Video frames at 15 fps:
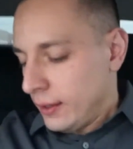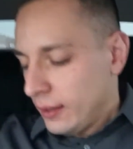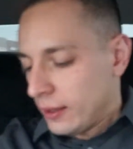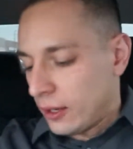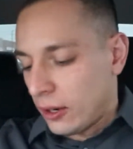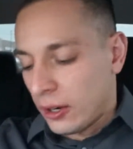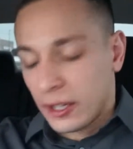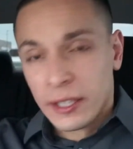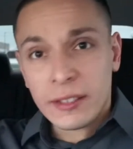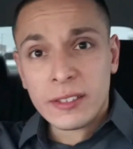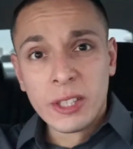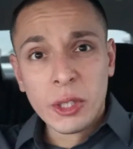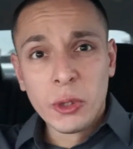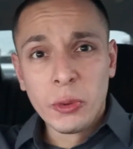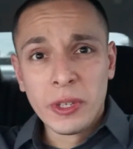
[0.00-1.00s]
Alright,
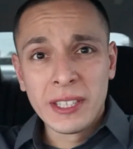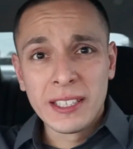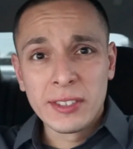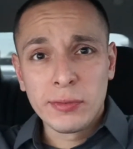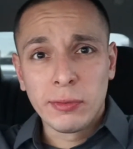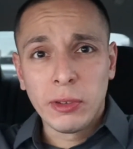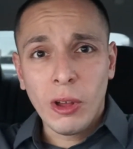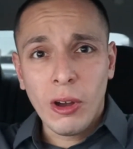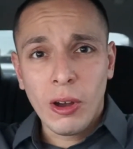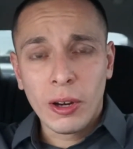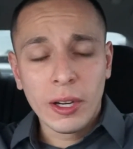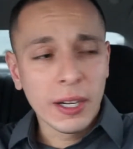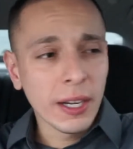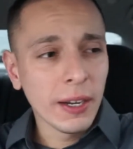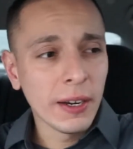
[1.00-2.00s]
continuing this
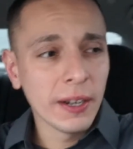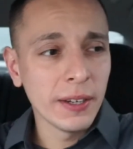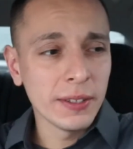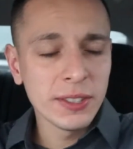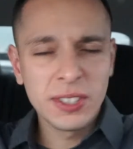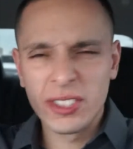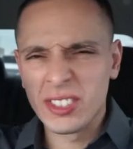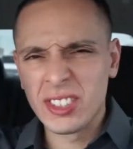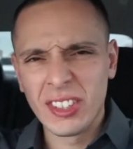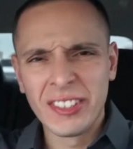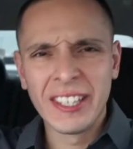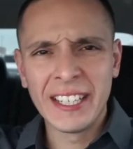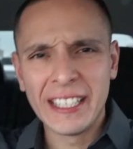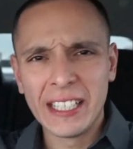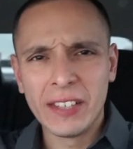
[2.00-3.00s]
vlog. This is a
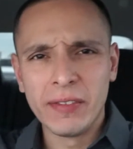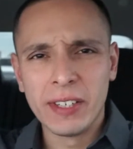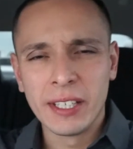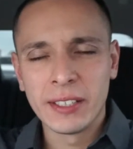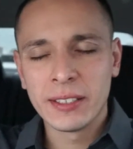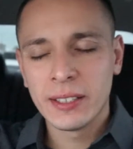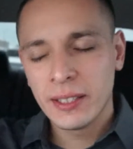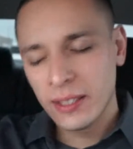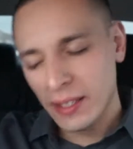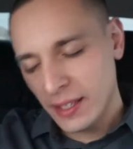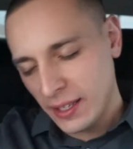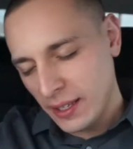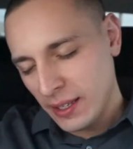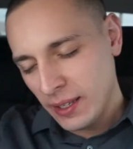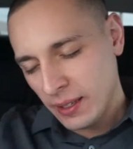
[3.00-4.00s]
Sunday evening.
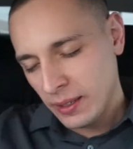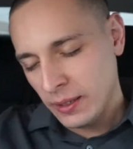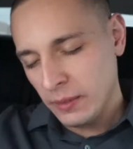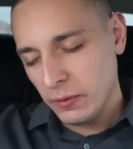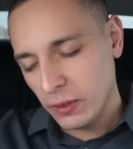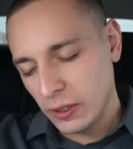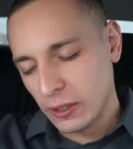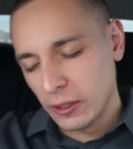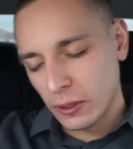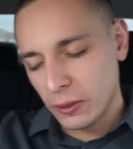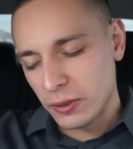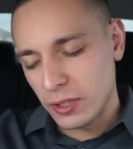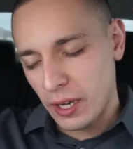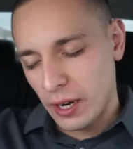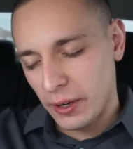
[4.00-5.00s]
Feeling a little
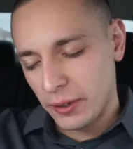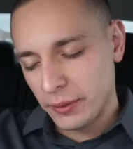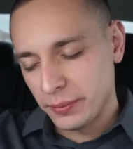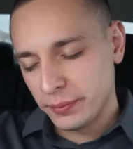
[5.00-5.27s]
tired.